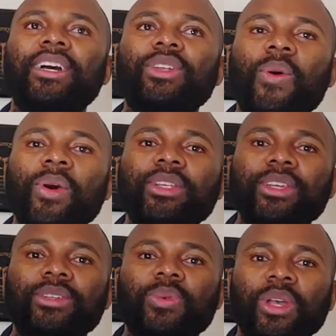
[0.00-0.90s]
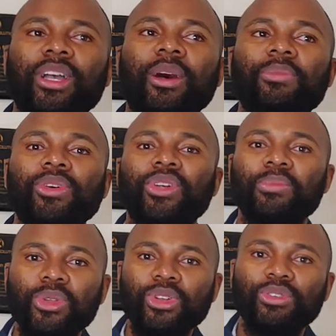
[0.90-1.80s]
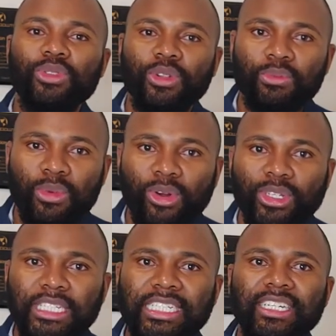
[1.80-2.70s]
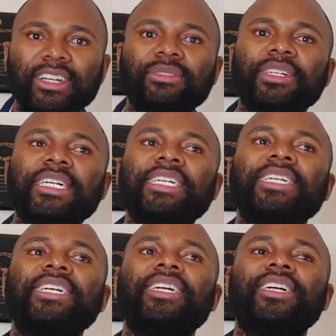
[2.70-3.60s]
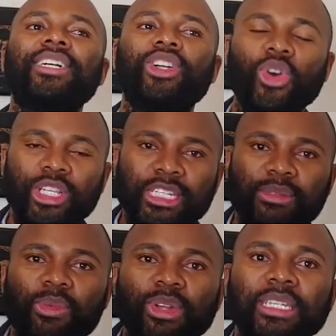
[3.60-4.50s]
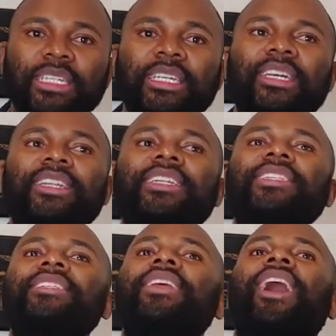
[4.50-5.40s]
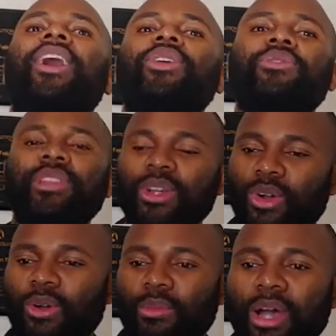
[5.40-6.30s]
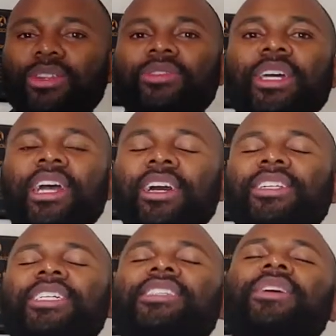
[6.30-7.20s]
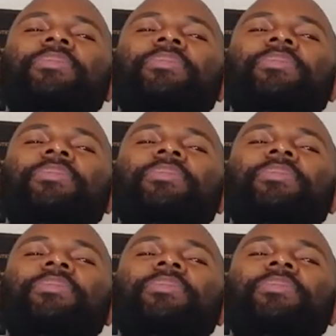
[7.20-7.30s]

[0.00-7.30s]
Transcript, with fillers: no one just wake up on a beautiful morning, a very gorgeous morning, and out of the home, out of the country, and say.